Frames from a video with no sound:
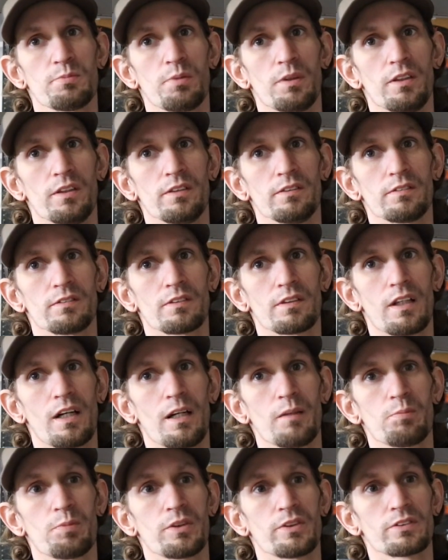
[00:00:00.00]
but
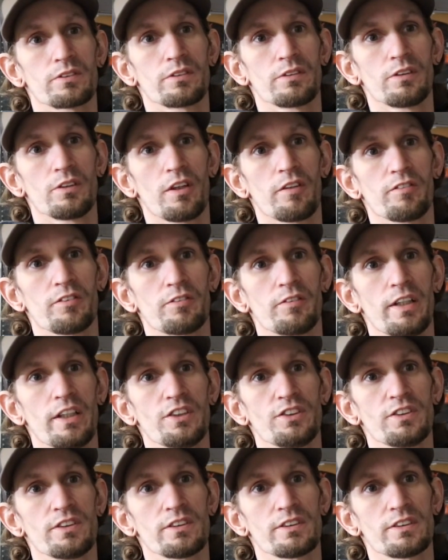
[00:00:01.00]
I personally love the
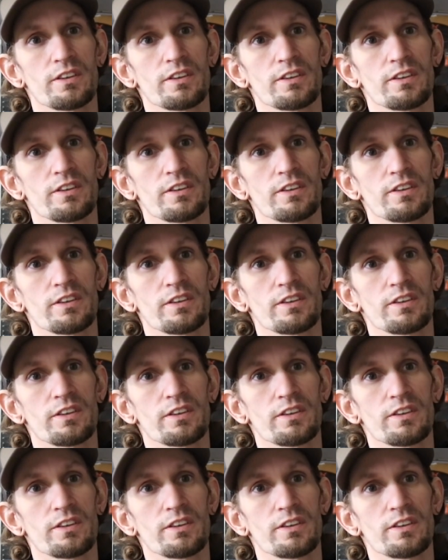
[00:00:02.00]
Rages.